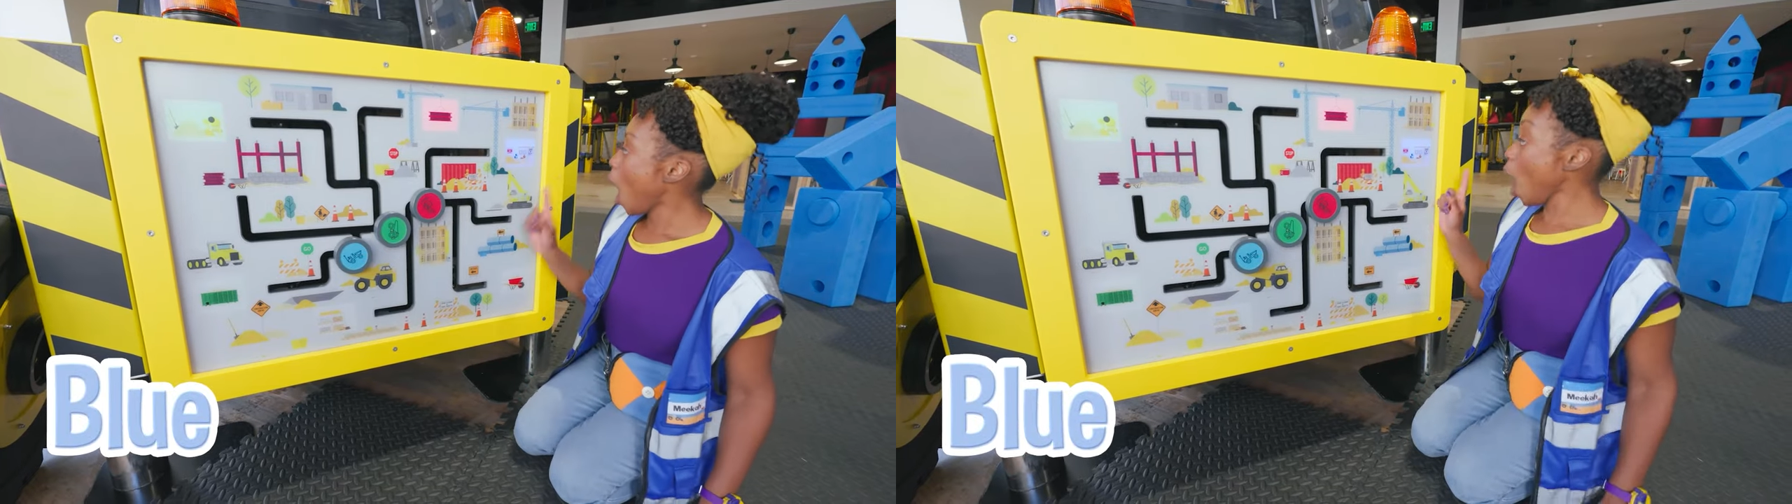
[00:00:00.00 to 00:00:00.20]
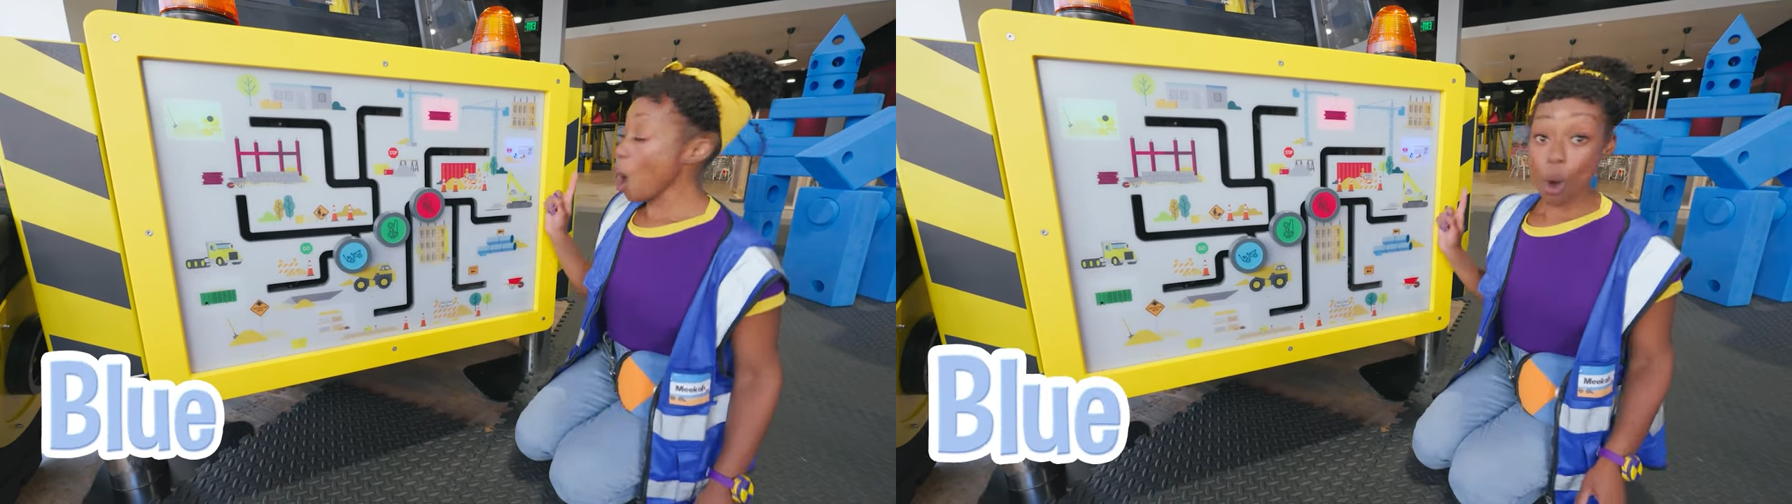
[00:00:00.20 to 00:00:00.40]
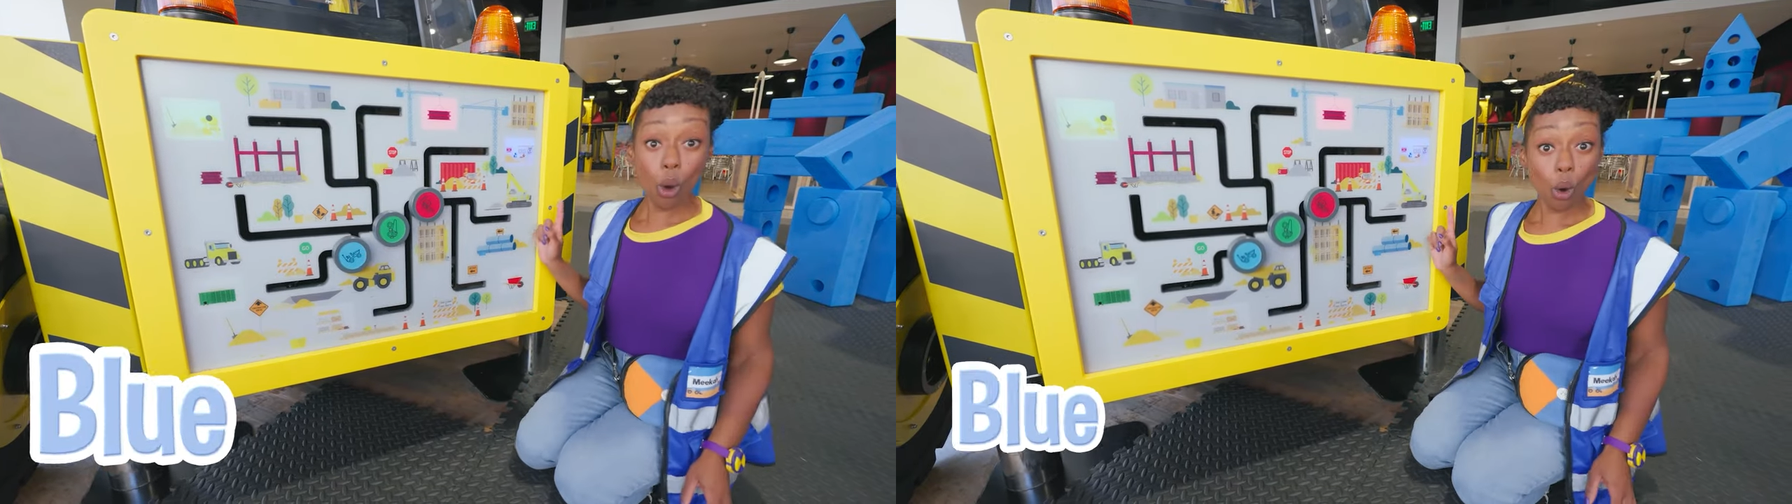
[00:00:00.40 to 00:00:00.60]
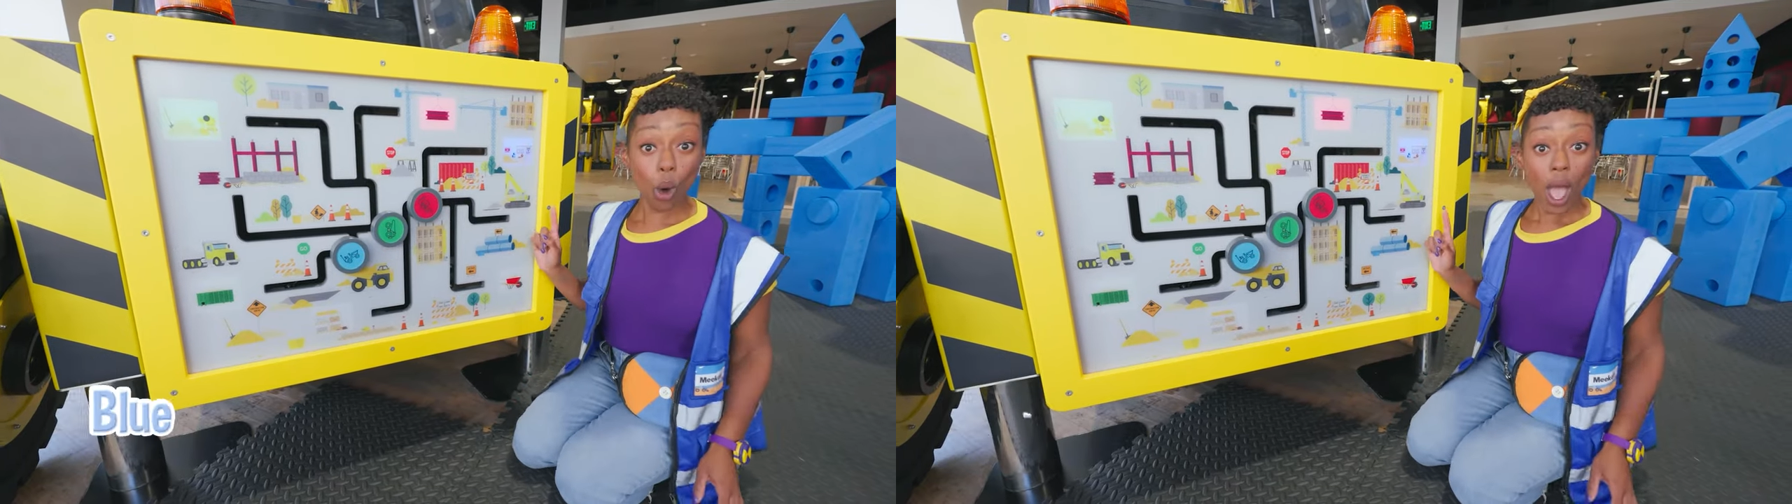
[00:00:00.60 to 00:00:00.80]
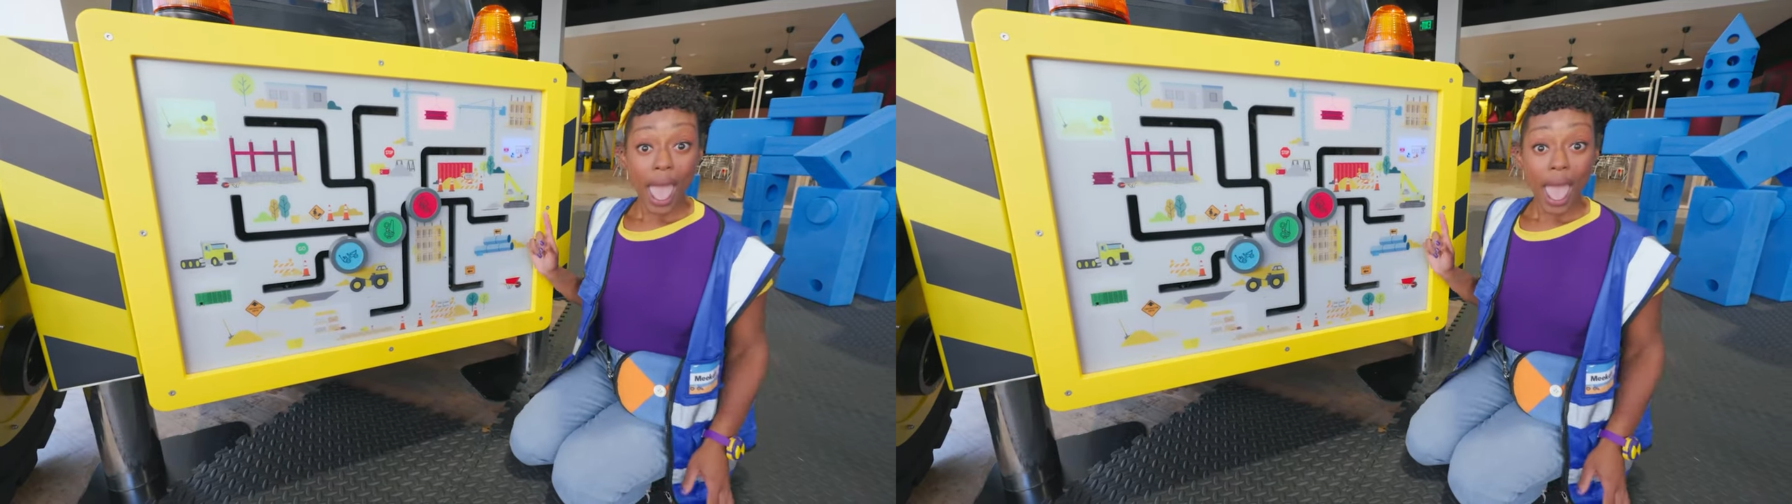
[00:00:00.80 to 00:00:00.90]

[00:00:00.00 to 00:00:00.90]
Oh,